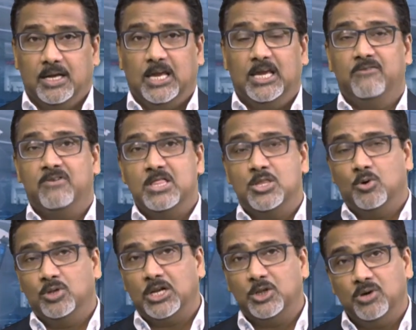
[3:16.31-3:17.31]
even though
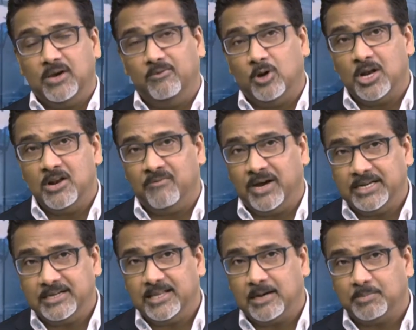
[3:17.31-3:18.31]
that you have not
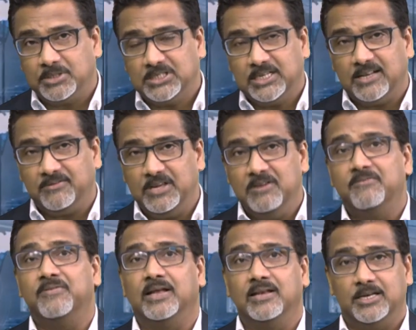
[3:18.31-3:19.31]
invited that person, and if he
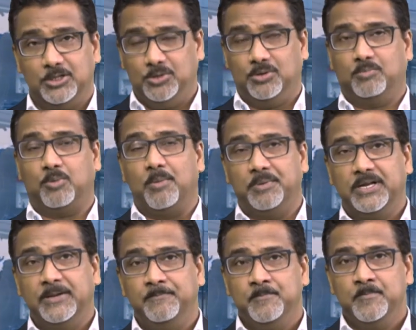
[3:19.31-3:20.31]
fell at your property,